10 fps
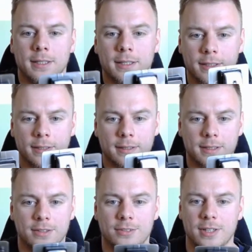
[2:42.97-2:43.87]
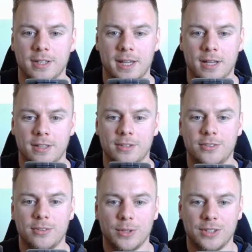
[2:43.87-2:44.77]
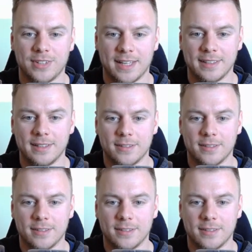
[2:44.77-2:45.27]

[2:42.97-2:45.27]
You can see there. This is what your standard